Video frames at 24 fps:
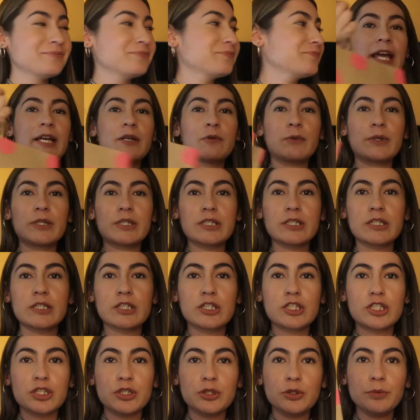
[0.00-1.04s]
I went
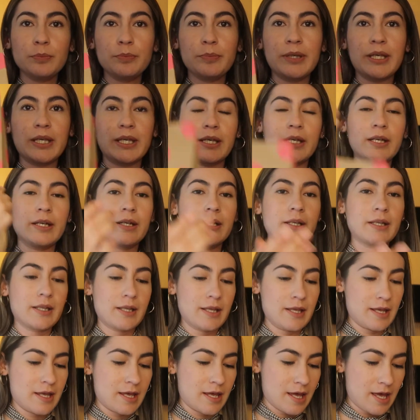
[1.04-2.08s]
to Pink,
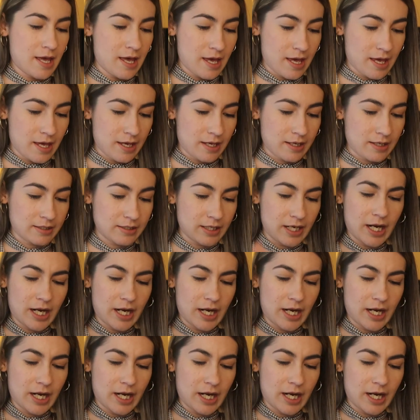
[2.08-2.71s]
and